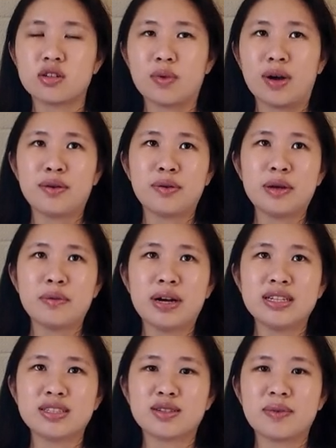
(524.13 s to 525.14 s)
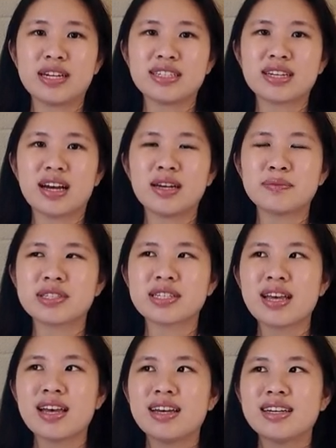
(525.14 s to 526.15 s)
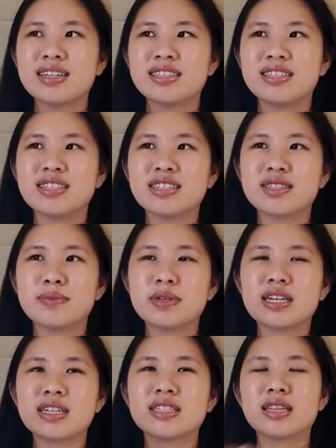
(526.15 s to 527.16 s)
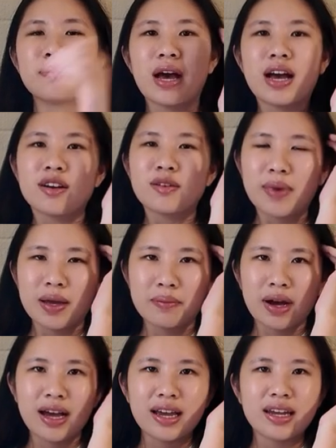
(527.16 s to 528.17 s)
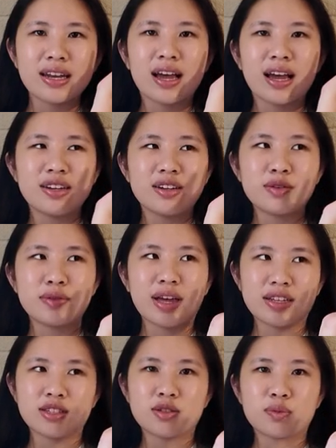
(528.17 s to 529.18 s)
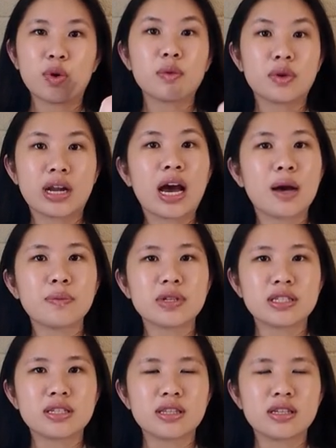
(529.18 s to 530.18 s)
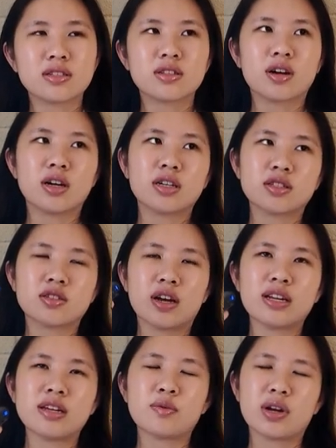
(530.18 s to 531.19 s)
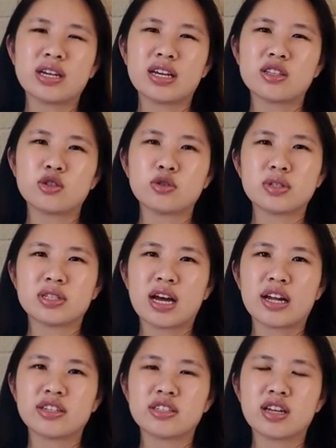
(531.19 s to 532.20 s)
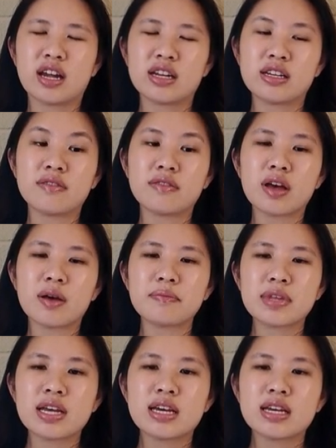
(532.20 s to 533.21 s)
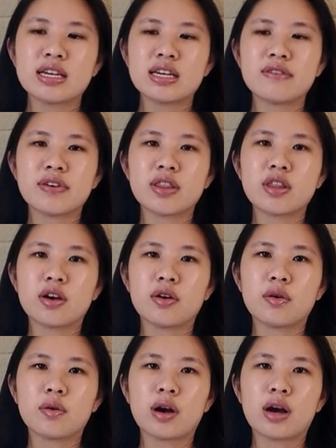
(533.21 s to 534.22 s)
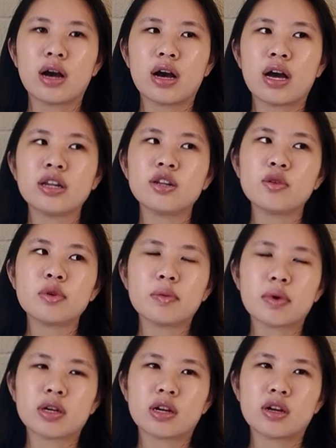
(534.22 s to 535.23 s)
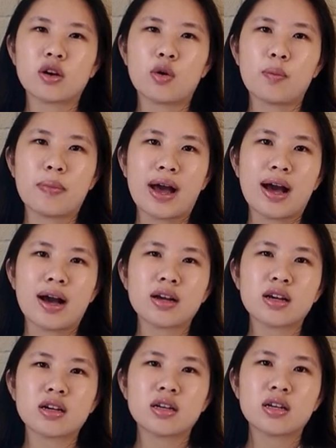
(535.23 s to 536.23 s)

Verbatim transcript: why we went so many times just because in the back of my mind I knew that's what would happen to these dogs. So I didn't want to get too attached to any of them, even though I knew we weren't going to go back